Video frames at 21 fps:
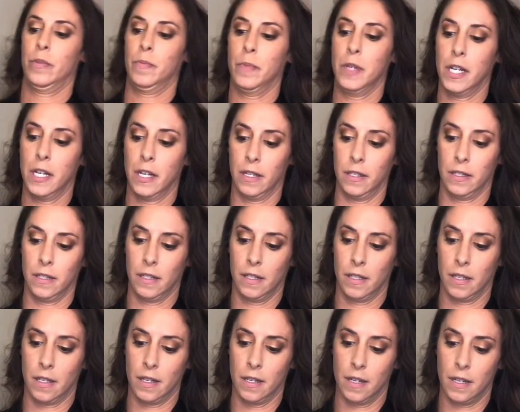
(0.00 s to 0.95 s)
because
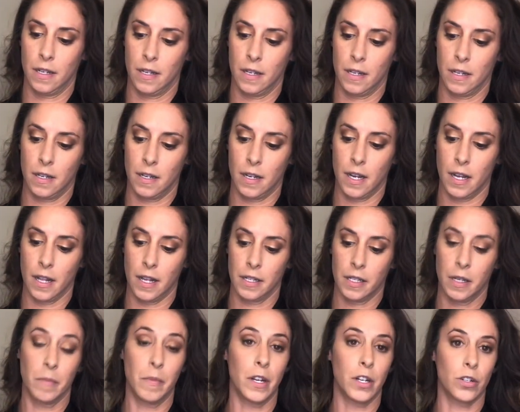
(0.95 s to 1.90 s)
I like to
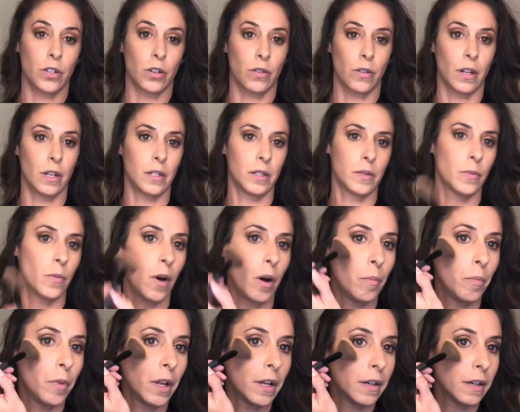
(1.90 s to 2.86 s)
make sure that it's well
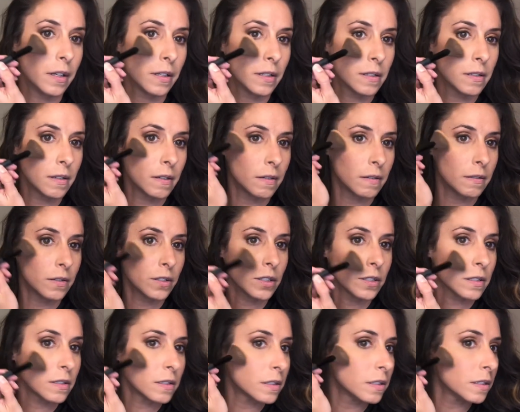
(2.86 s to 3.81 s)
blended. So just,